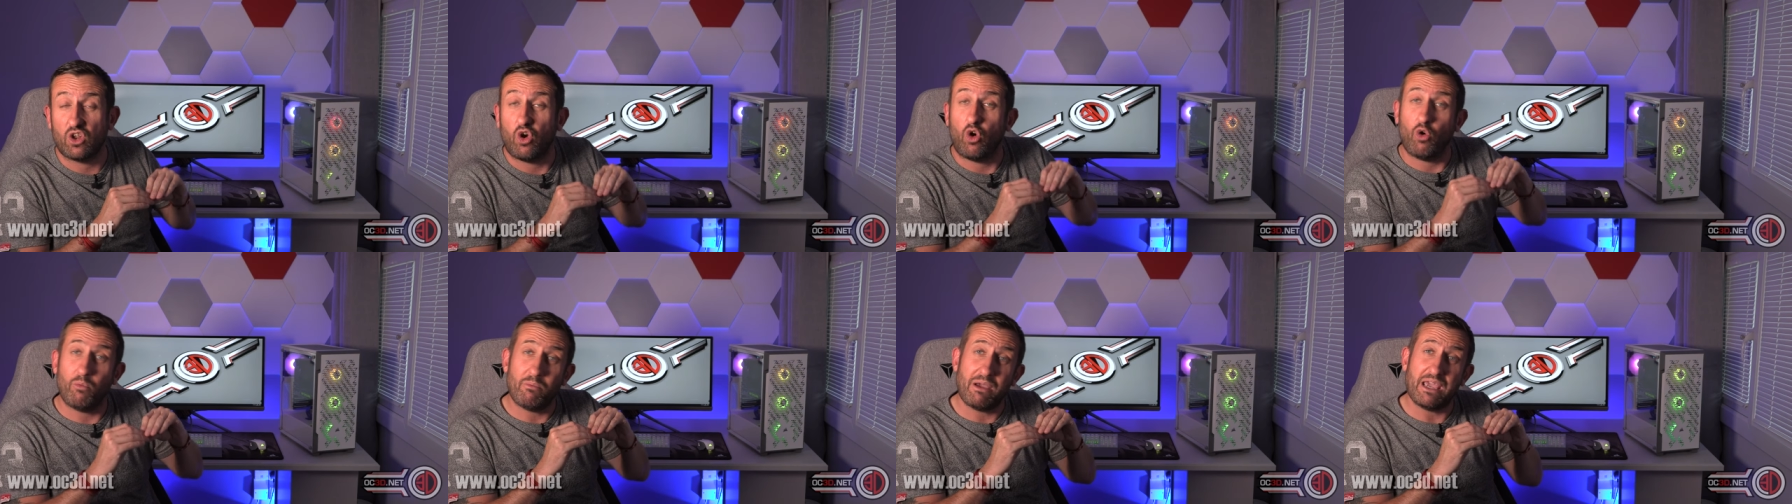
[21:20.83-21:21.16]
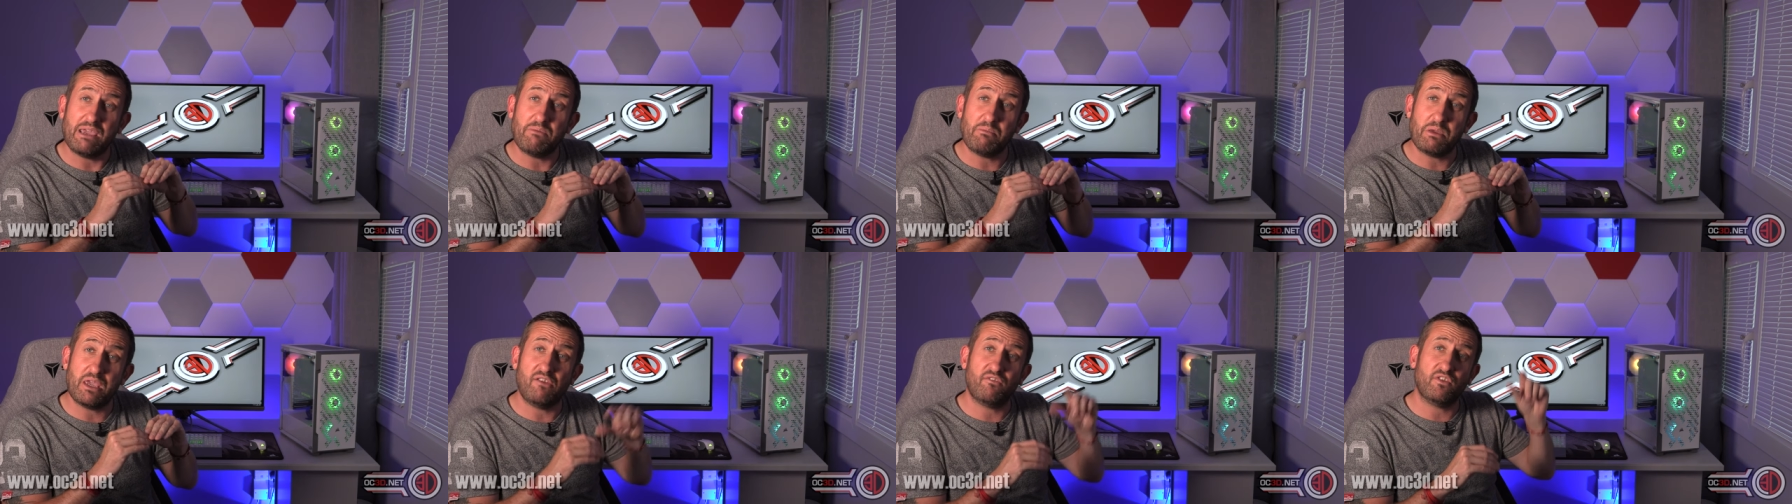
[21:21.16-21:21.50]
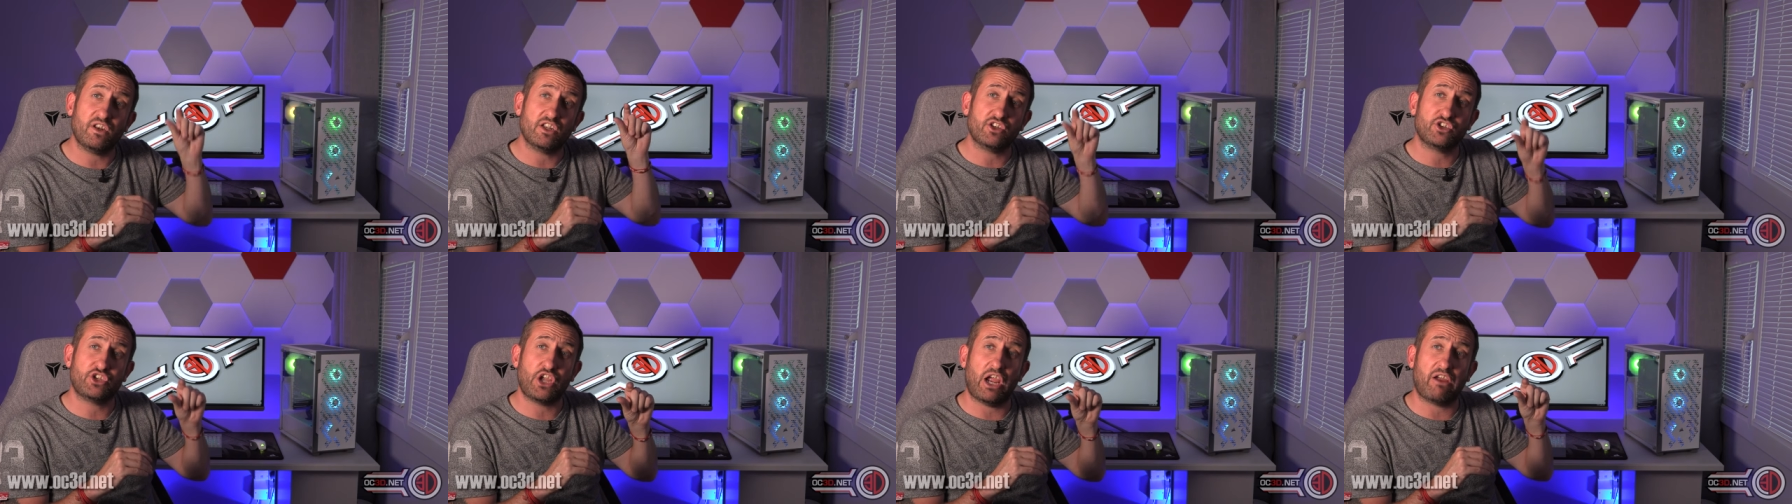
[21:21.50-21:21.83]
or maybe
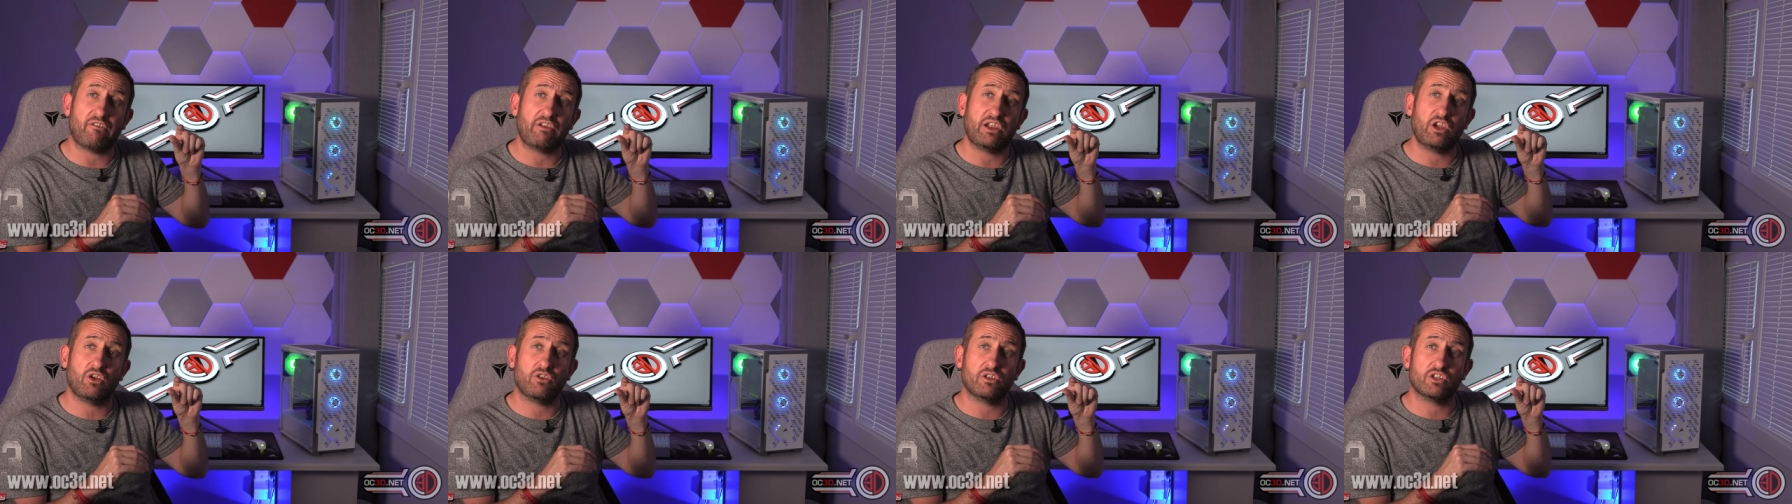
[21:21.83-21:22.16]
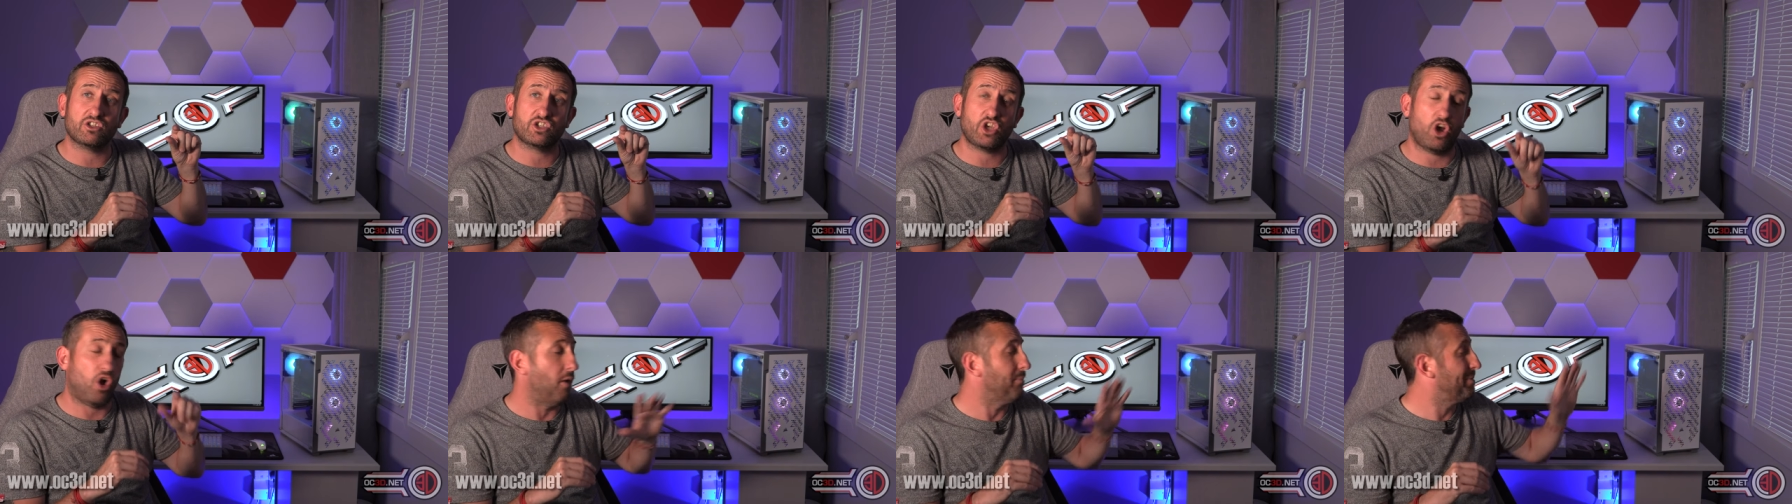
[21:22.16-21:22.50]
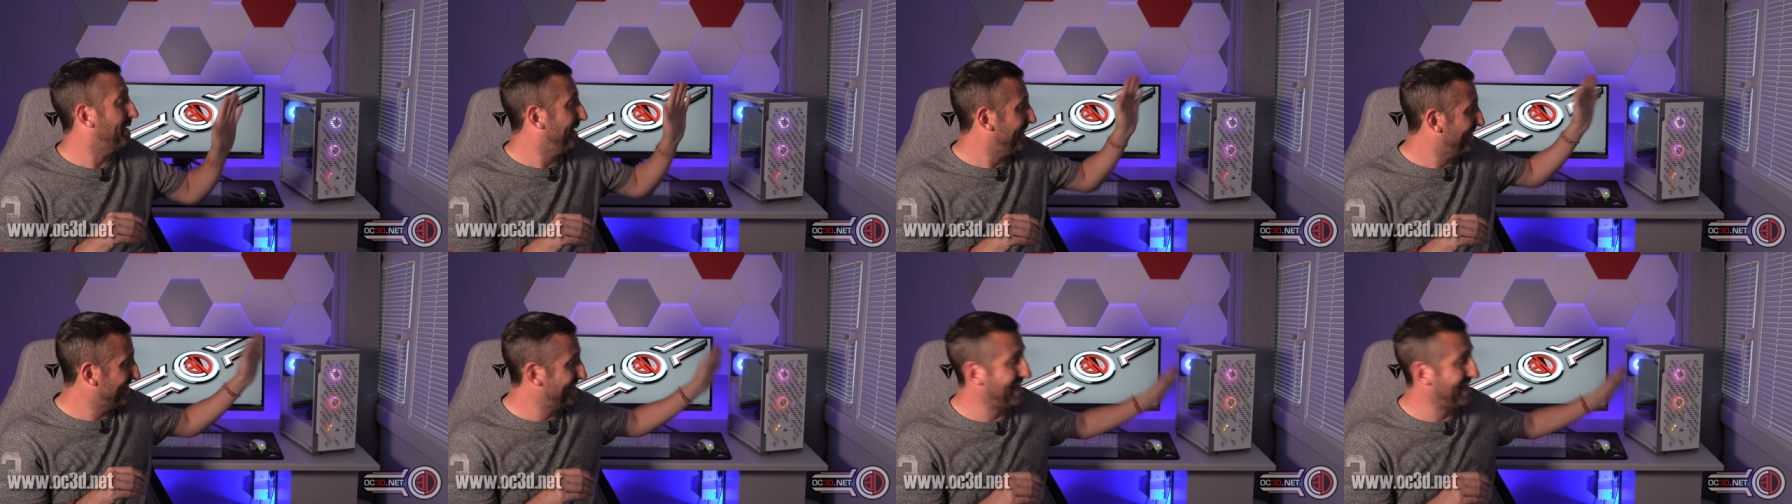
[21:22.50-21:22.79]
even a cherry on the top,